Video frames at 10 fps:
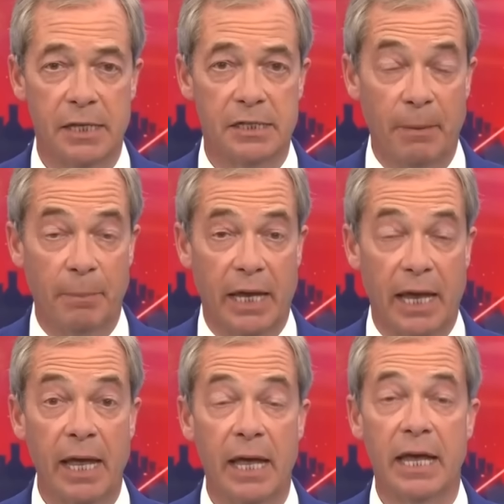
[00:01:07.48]

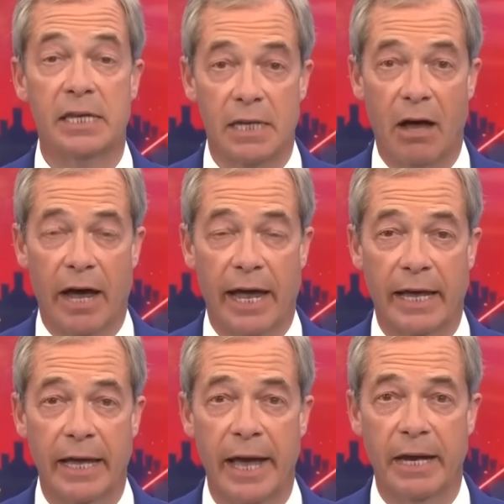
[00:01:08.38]
Somebody is
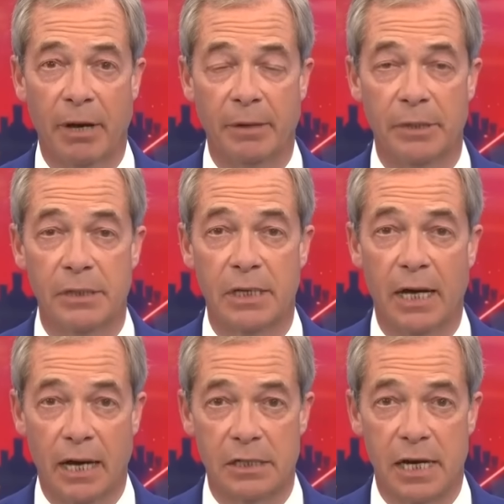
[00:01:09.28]
lying. In a moment,
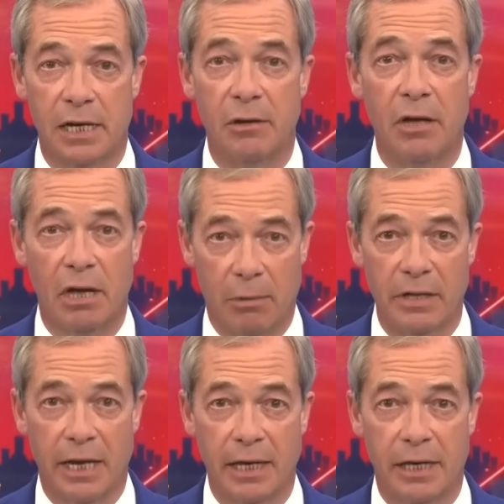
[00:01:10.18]
I'll tell you who I
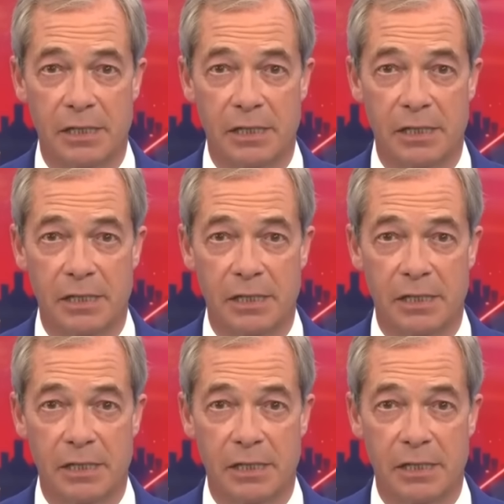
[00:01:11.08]
think it